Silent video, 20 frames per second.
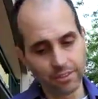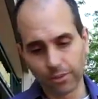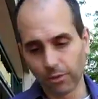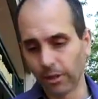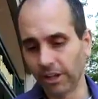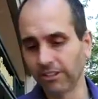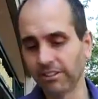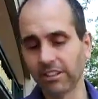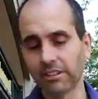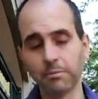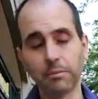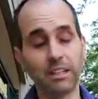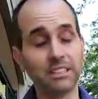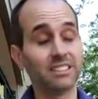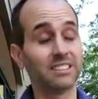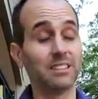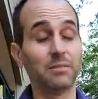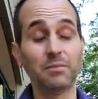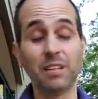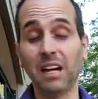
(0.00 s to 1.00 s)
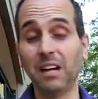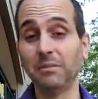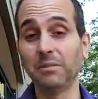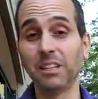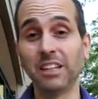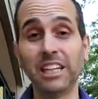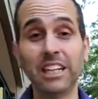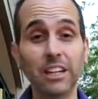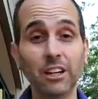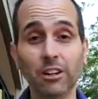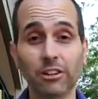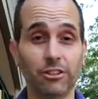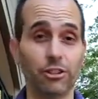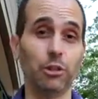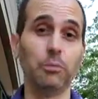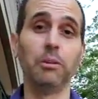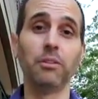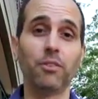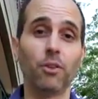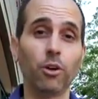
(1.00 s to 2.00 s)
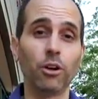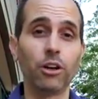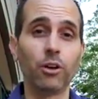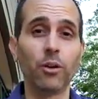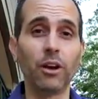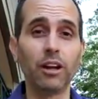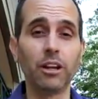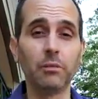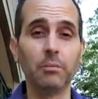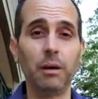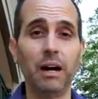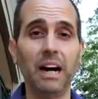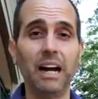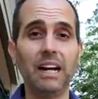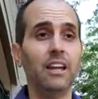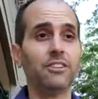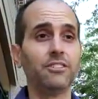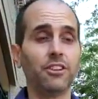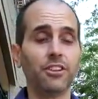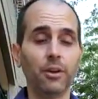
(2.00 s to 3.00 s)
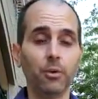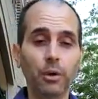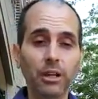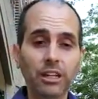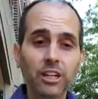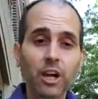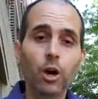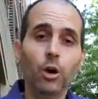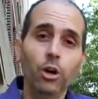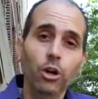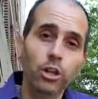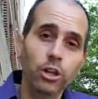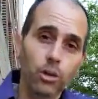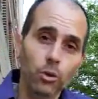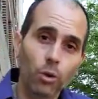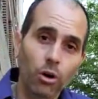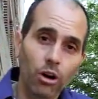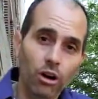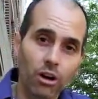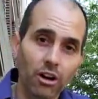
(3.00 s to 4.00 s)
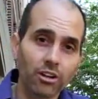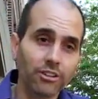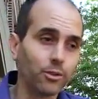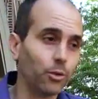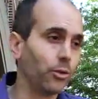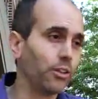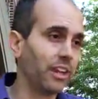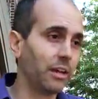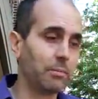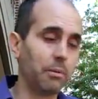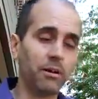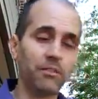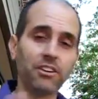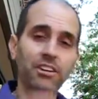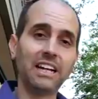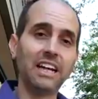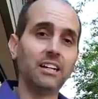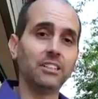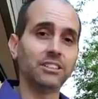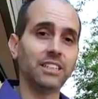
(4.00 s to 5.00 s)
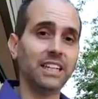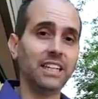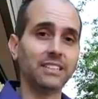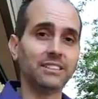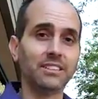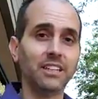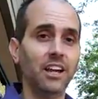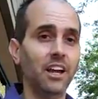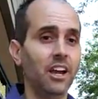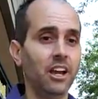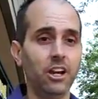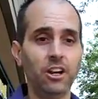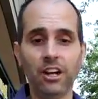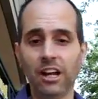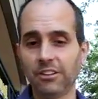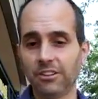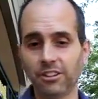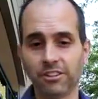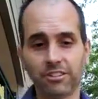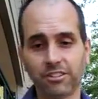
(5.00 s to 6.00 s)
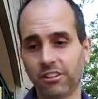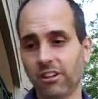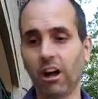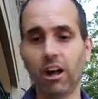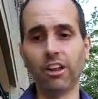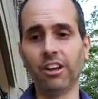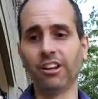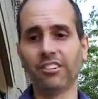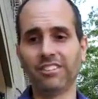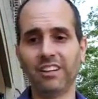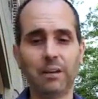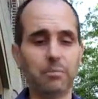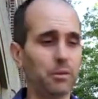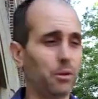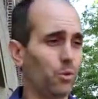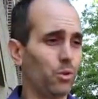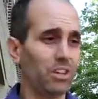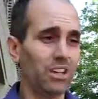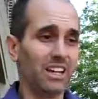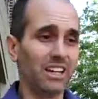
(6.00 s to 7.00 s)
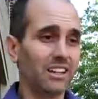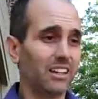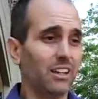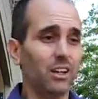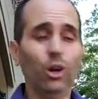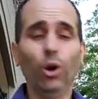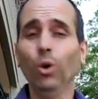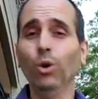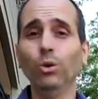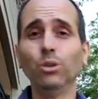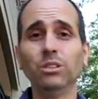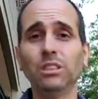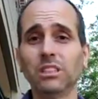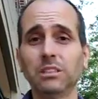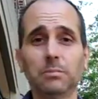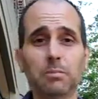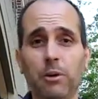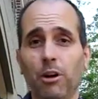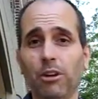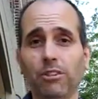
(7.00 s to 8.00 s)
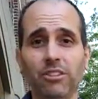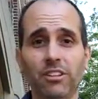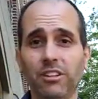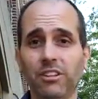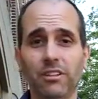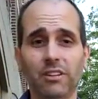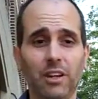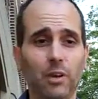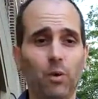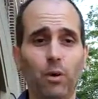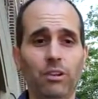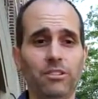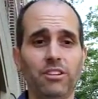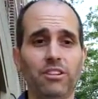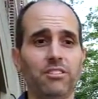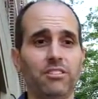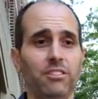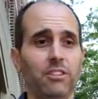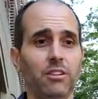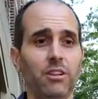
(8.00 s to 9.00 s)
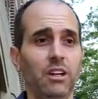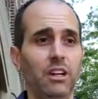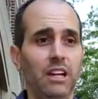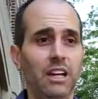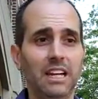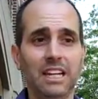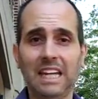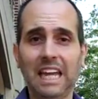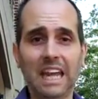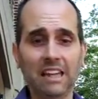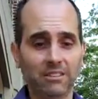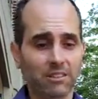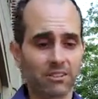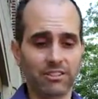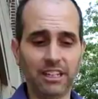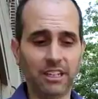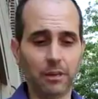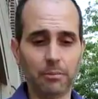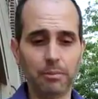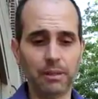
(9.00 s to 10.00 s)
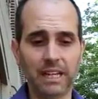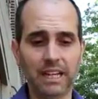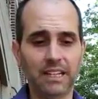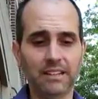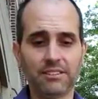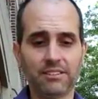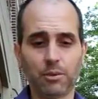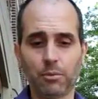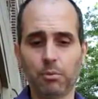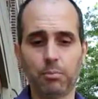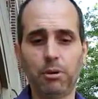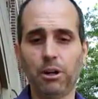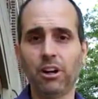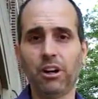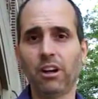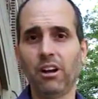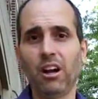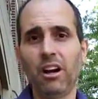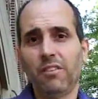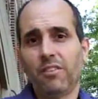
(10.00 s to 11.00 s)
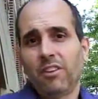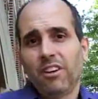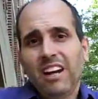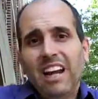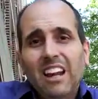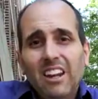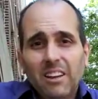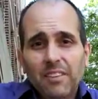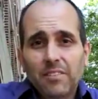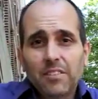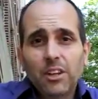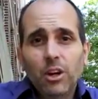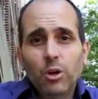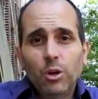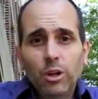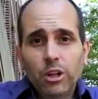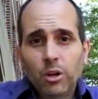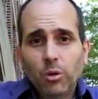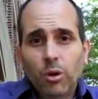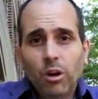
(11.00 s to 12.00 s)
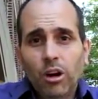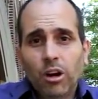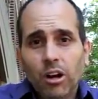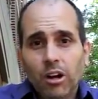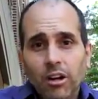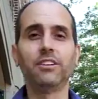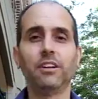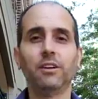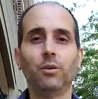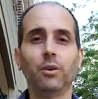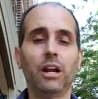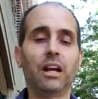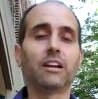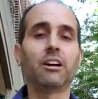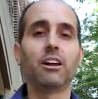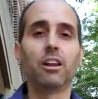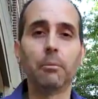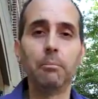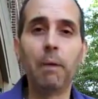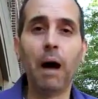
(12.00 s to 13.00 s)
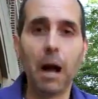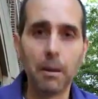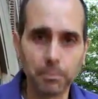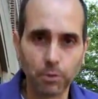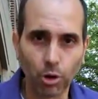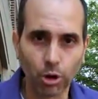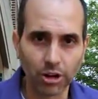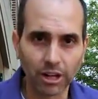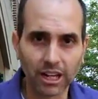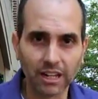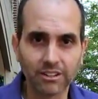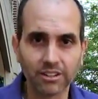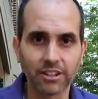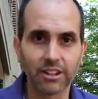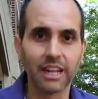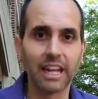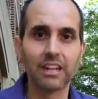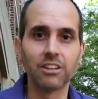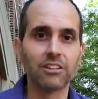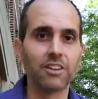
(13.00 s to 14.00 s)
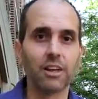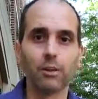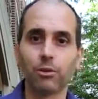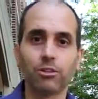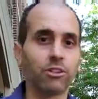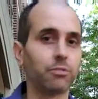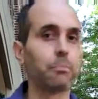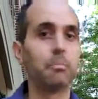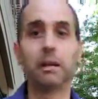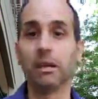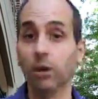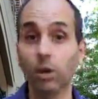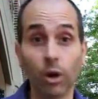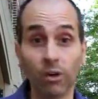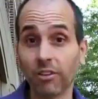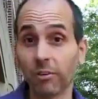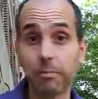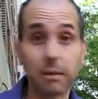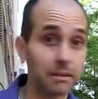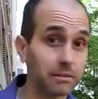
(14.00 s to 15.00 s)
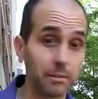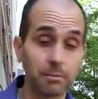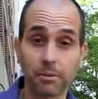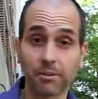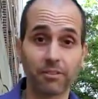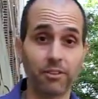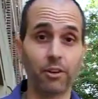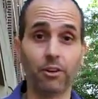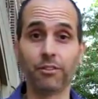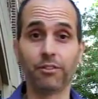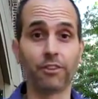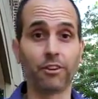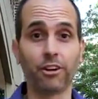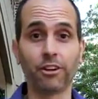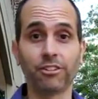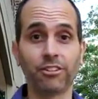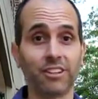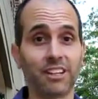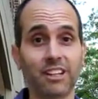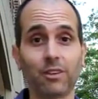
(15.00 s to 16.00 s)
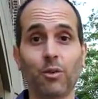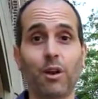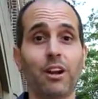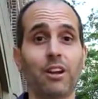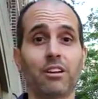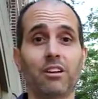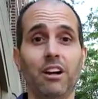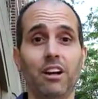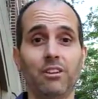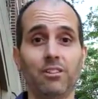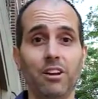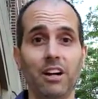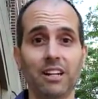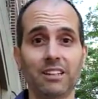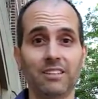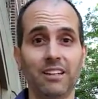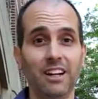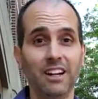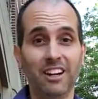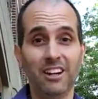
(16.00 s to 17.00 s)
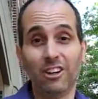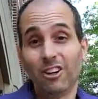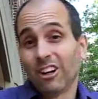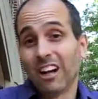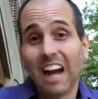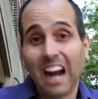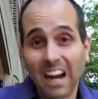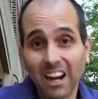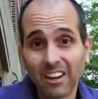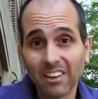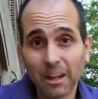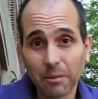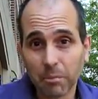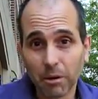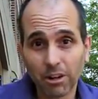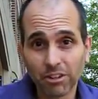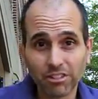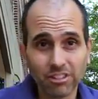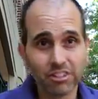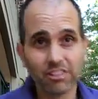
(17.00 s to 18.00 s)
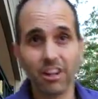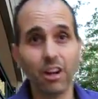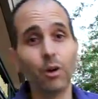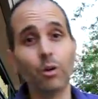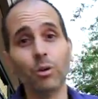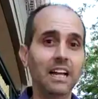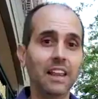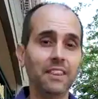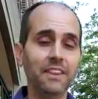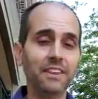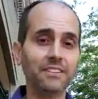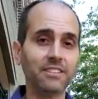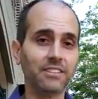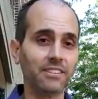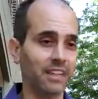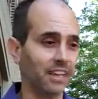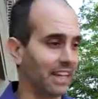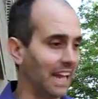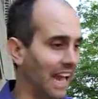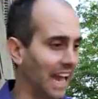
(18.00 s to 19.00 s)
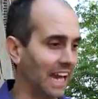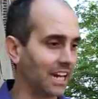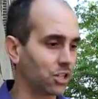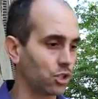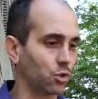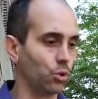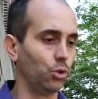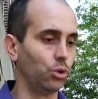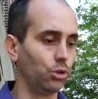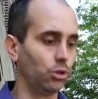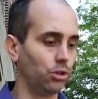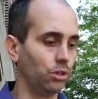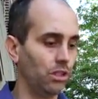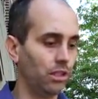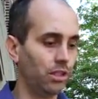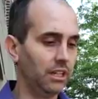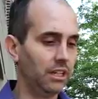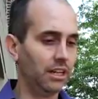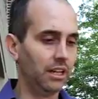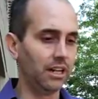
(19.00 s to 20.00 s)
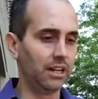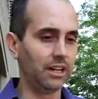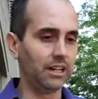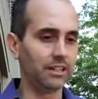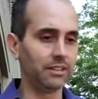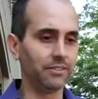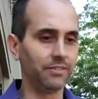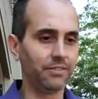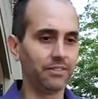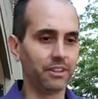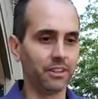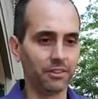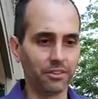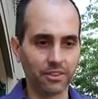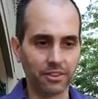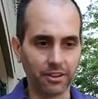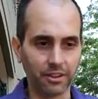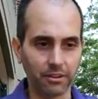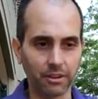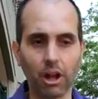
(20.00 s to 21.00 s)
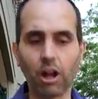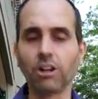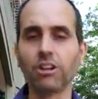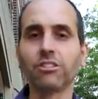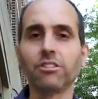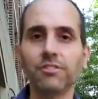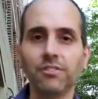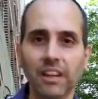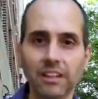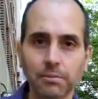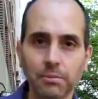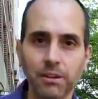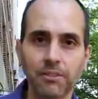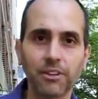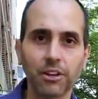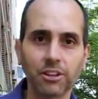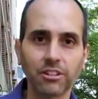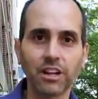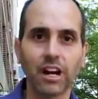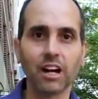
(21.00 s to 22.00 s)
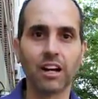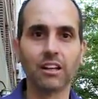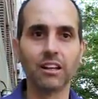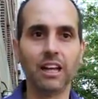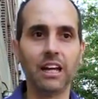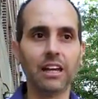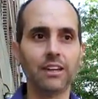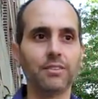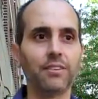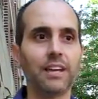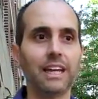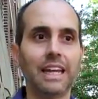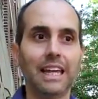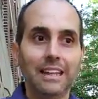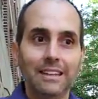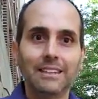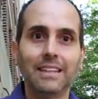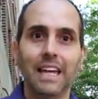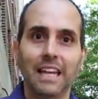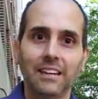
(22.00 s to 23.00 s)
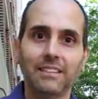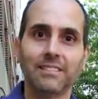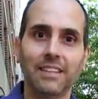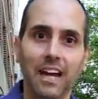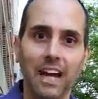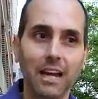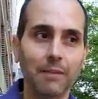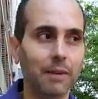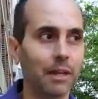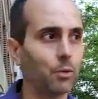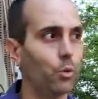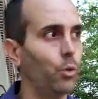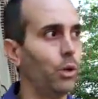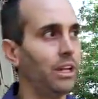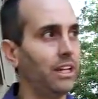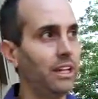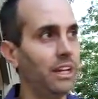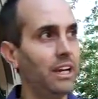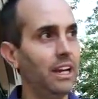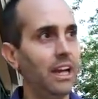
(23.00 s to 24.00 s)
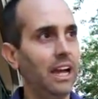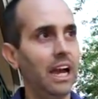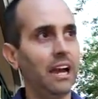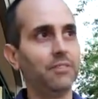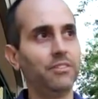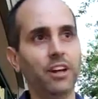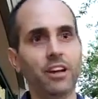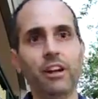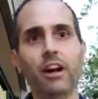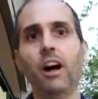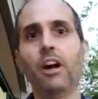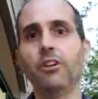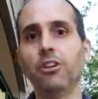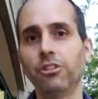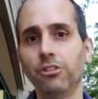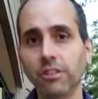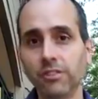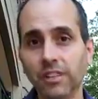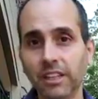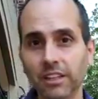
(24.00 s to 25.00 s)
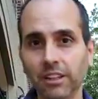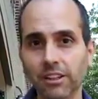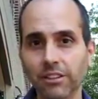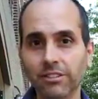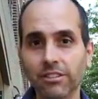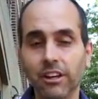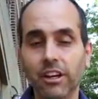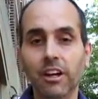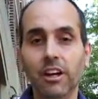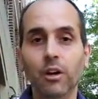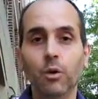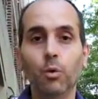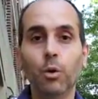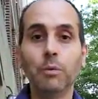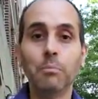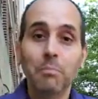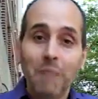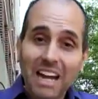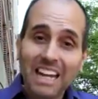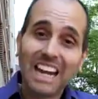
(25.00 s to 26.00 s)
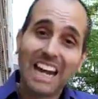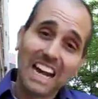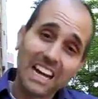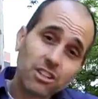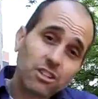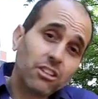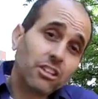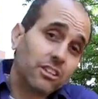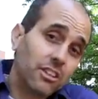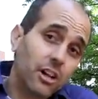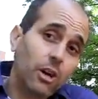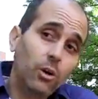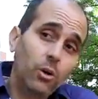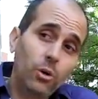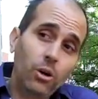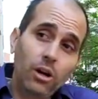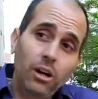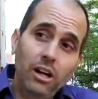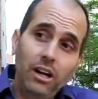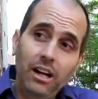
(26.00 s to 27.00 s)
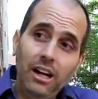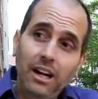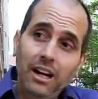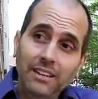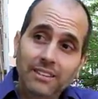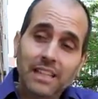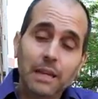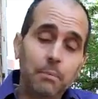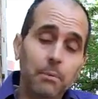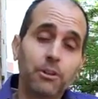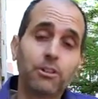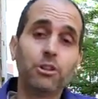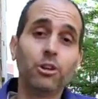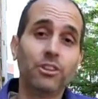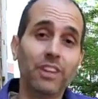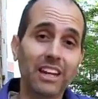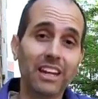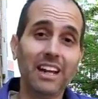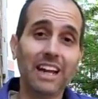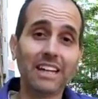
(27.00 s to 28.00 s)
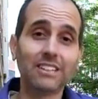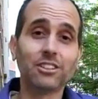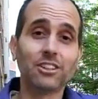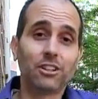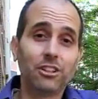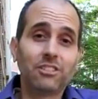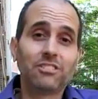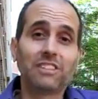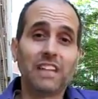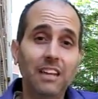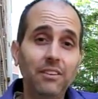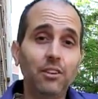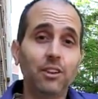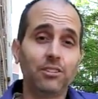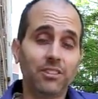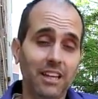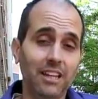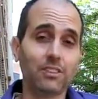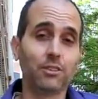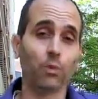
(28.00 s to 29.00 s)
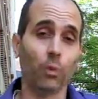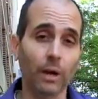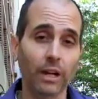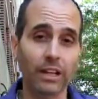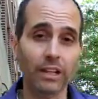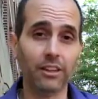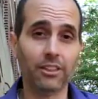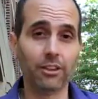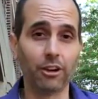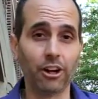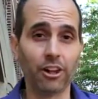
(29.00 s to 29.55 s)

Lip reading: 3 to 6 months, sometimes a year or two before you're ready to buy, so that we know who you are. So when that perfect house hits, you're not just calling us up and we're like, who's this person that wants us to cancel dinner plans to put in an offer and I don't even know who you are. What I call a popcorn agent, an agent that will just pick whoever picks up the phone first and can write a contract. You're gonna hire that person? No. This is an actual, the largest investment of your entire life. It takes time, and we have done hundreds of deals. We might actually know a tip or two that actually could save you $10,000, $20,000,